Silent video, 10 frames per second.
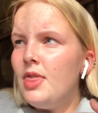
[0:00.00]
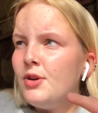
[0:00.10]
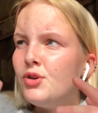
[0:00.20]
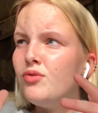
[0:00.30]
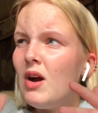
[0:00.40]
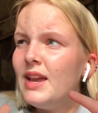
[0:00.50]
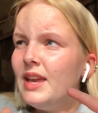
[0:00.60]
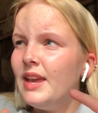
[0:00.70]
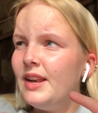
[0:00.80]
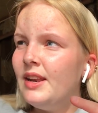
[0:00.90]

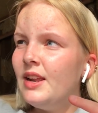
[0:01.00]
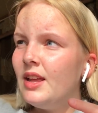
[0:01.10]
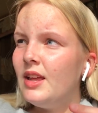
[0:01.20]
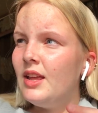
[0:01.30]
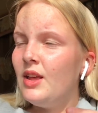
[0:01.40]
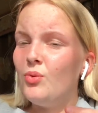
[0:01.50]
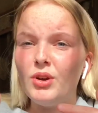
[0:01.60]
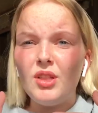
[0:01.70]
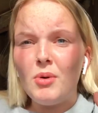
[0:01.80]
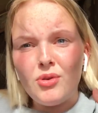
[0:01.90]
Crying is one
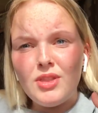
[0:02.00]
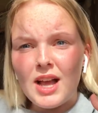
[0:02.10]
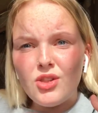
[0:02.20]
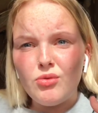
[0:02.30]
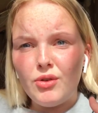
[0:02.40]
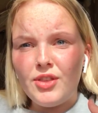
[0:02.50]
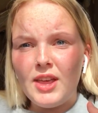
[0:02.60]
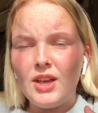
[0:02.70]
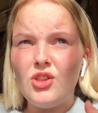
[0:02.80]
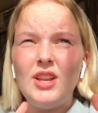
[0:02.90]
of the most natural
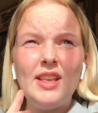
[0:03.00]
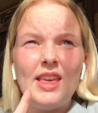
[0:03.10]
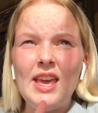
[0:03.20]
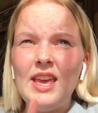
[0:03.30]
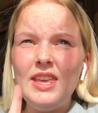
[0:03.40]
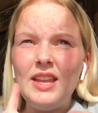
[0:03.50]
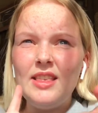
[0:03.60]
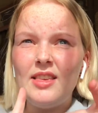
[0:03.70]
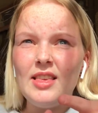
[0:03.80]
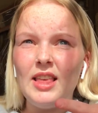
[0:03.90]
things. You need to eat, you need
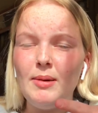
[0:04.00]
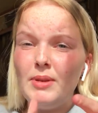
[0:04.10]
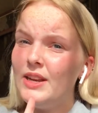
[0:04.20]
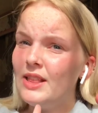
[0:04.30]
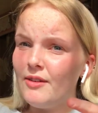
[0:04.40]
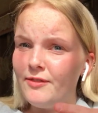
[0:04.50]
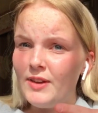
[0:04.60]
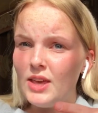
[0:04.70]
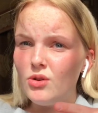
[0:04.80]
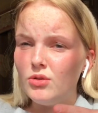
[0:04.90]
to sleep, you need to
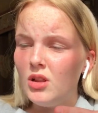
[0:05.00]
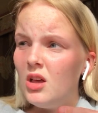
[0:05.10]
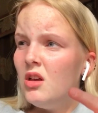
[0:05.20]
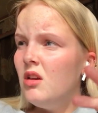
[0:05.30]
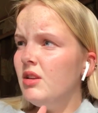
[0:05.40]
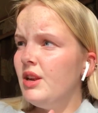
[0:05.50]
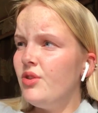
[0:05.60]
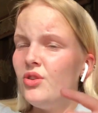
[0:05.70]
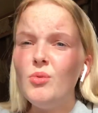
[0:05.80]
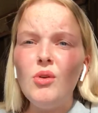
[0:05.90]
feel, you need
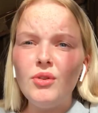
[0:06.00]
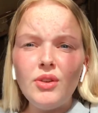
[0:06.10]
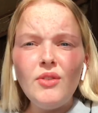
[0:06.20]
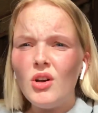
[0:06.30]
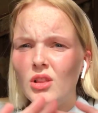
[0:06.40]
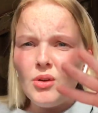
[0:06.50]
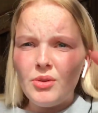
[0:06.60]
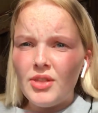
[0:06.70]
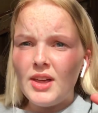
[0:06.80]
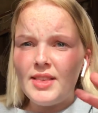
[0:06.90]
to do you've got loads
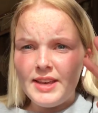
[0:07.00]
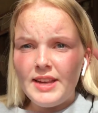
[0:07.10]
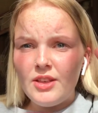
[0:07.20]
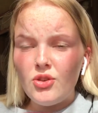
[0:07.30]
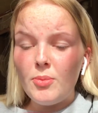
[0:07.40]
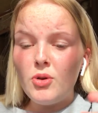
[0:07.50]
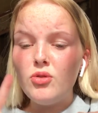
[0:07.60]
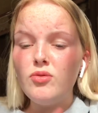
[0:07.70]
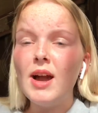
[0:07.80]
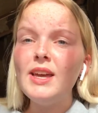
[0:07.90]
of things that you need to do, but
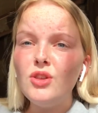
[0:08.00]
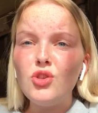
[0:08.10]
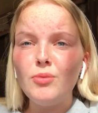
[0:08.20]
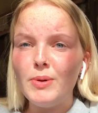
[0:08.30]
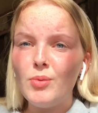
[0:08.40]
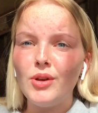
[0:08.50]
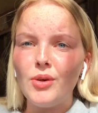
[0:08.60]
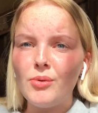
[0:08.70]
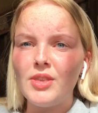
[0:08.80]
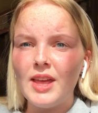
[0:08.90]
crying should be one of
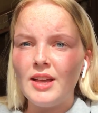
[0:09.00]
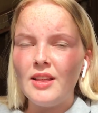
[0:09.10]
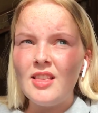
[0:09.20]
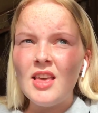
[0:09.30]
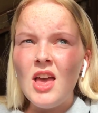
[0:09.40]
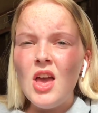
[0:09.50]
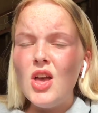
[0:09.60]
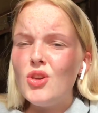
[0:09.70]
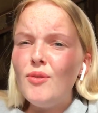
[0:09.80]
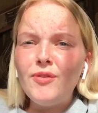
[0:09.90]
those things.
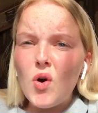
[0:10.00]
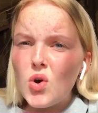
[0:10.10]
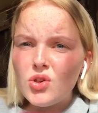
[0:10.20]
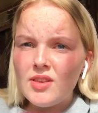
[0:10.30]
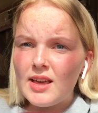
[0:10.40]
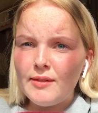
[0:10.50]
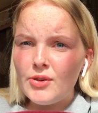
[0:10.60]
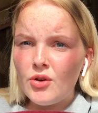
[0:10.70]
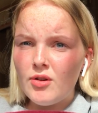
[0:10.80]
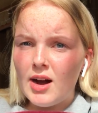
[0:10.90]
Don't force yourself
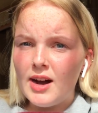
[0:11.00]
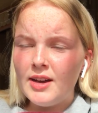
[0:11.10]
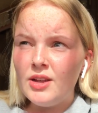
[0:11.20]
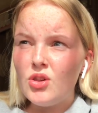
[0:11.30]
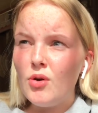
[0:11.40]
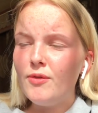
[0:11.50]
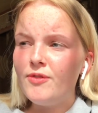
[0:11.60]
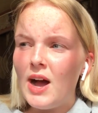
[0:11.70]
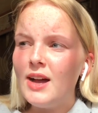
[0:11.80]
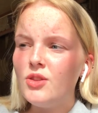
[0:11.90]
to cry.
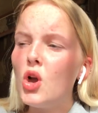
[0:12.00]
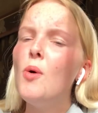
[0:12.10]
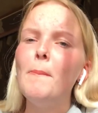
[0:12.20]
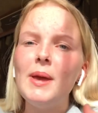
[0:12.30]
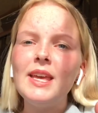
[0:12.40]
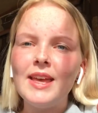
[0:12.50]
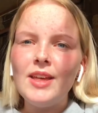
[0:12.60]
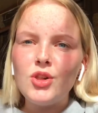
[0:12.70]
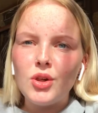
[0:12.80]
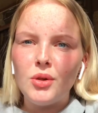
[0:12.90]
Don't make
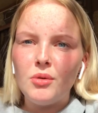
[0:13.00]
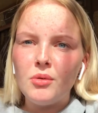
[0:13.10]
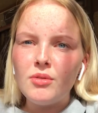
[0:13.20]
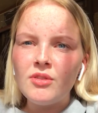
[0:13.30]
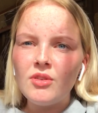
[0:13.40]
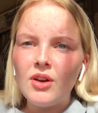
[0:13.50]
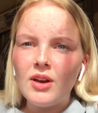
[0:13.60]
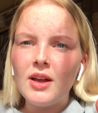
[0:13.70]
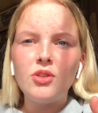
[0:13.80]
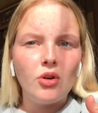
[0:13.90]
issues
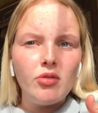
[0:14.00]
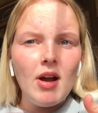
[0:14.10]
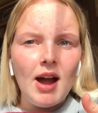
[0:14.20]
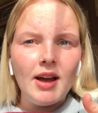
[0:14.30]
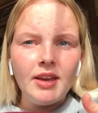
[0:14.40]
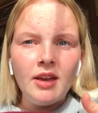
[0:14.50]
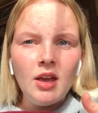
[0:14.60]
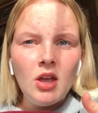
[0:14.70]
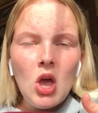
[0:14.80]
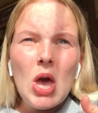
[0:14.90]
to cry.
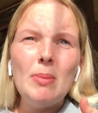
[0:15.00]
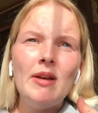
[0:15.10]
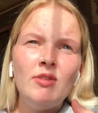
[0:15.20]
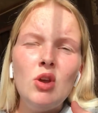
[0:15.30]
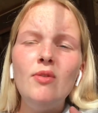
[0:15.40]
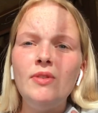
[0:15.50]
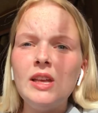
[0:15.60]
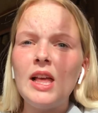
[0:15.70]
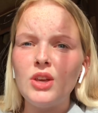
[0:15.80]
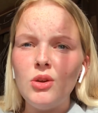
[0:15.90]
But if you
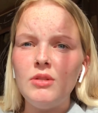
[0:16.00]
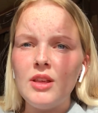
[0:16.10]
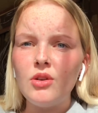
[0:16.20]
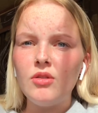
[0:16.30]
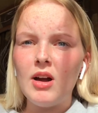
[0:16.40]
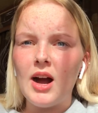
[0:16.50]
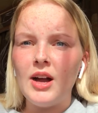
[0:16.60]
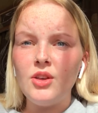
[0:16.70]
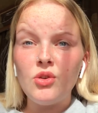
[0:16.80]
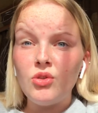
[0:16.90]
feel like you need to
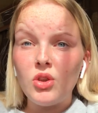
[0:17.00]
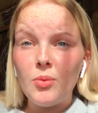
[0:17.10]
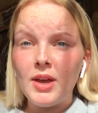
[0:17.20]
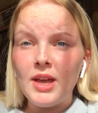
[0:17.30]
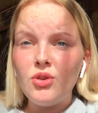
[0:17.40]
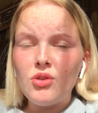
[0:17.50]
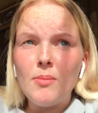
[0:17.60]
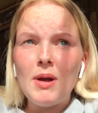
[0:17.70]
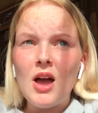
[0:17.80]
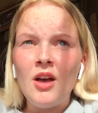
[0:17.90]
cry, just do it. It doesn't
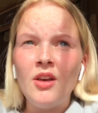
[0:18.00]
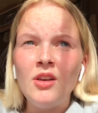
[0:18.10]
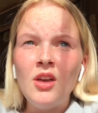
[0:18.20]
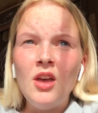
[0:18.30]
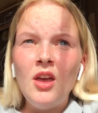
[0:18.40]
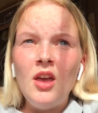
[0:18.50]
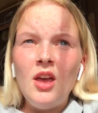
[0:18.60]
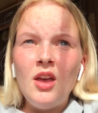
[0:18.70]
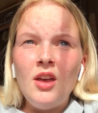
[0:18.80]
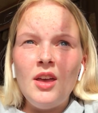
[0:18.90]
matter
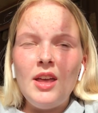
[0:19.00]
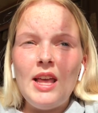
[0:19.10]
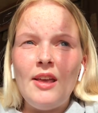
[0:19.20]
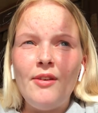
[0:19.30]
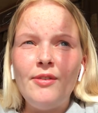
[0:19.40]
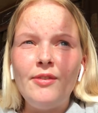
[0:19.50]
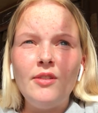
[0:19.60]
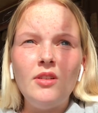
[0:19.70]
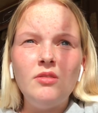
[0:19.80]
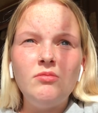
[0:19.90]
if
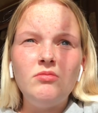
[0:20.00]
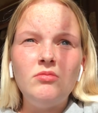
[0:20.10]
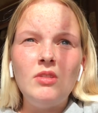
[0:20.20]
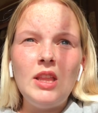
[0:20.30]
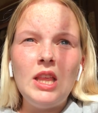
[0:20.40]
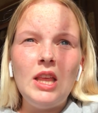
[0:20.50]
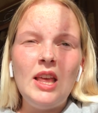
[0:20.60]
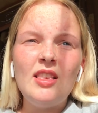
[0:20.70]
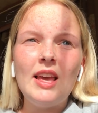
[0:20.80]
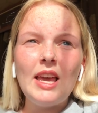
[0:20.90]

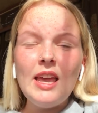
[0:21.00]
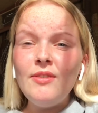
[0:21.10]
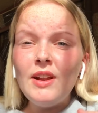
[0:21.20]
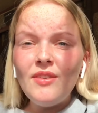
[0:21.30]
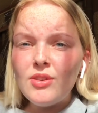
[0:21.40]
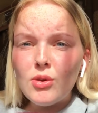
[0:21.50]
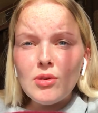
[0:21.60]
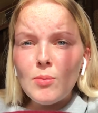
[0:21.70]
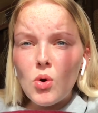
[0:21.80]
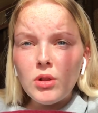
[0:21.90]
it's like, even if it's the
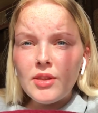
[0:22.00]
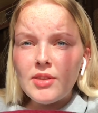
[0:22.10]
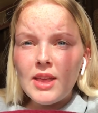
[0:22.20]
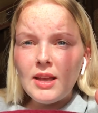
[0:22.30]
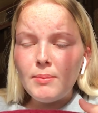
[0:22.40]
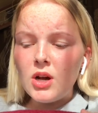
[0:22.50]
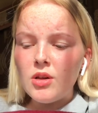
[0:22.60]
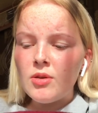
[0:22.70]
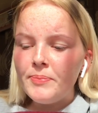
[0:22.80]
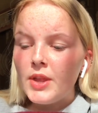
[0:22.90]
smallest thing,
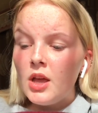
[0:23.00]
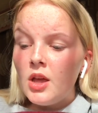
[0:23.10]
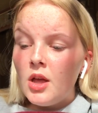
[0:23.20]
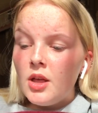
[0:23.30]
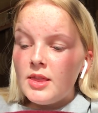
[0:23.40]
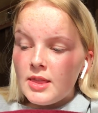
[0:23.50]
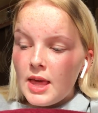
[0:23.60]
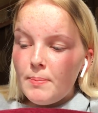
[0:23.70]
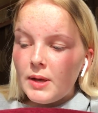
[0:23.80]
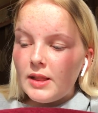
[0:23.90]
because
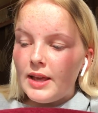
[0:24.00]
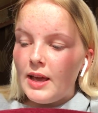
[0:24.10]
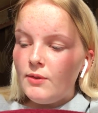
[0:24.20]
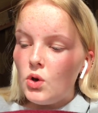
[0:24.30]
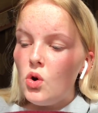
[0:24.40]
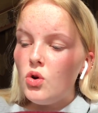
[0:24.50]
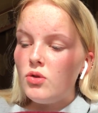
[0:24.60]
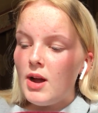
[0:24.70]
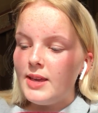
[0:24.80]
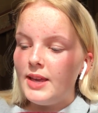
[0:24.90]
typically if you're
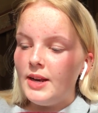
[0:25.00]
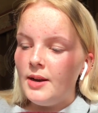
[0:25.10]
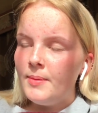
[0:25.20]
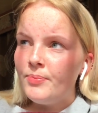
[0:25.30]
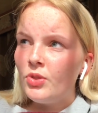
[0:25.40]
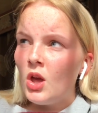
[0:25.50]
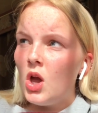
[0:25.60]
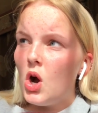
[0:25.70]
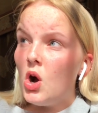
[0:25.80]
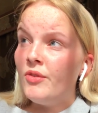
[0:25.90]
crying
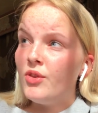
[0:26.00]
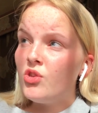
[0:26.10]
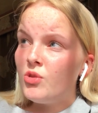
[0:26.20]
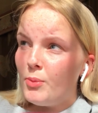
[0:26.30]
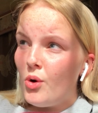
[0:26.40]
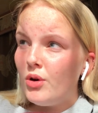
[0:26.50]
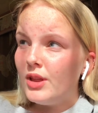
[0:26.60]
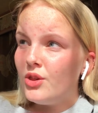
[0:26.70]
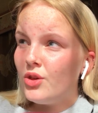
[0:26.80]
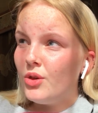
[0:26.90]
over small
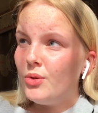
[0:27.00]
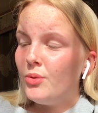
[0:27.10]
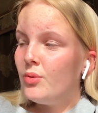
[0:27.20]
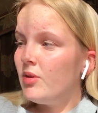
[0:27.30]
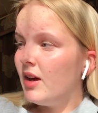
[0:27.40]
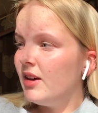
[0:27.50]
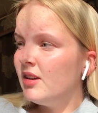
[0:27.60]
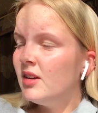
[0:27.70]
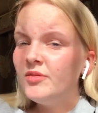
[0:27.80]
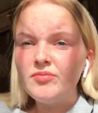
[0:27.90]
issues,
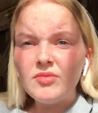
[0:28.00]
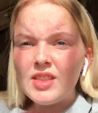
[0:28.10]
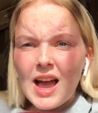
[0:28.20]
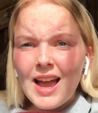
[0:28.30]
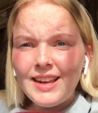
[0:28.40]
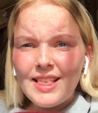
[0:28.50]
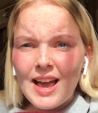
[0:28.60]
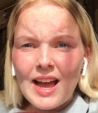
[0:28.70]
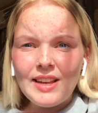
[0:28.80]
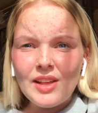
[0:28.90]
like tiny
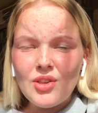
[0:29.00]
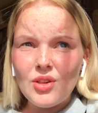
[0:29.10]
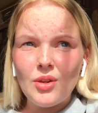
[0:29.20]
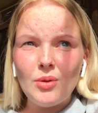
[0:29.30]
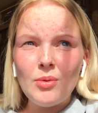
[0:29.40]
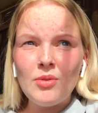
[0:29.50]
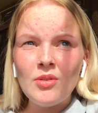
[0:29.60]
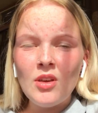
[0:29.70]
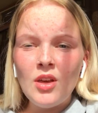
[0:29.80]
issues,